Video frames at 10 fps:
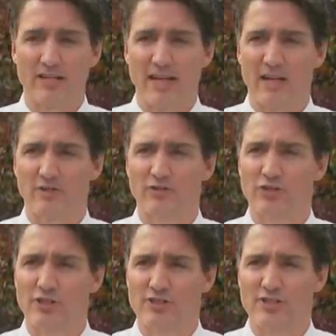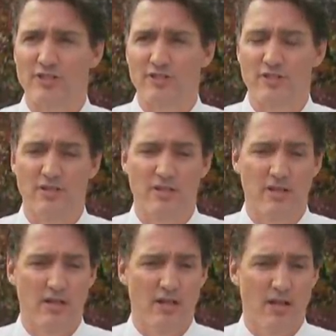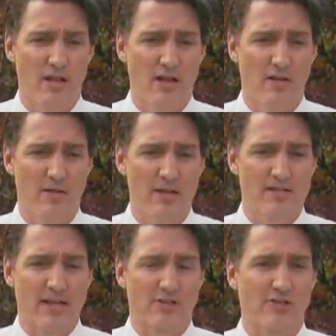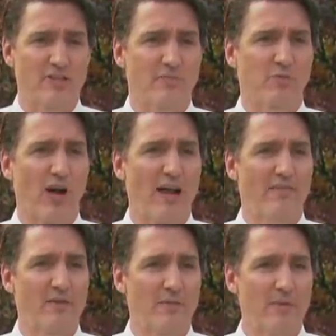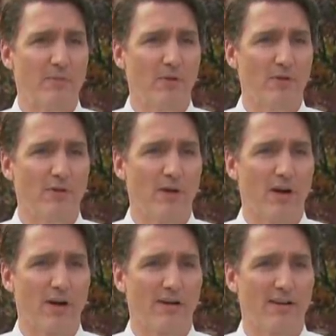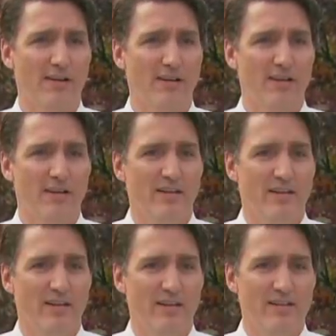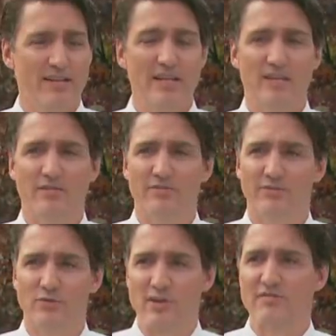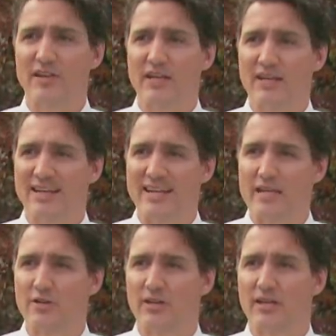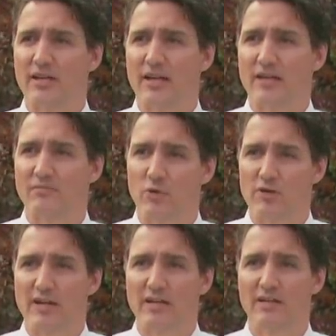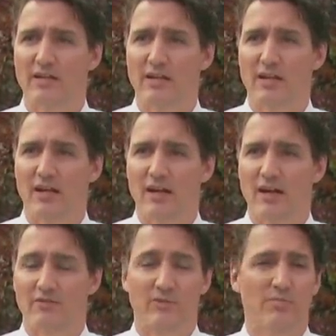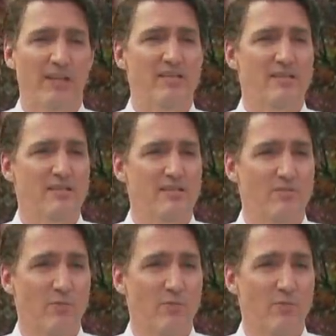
down churches uh, is actually depriving people who are in need of grieving and healing and mourning uh, from places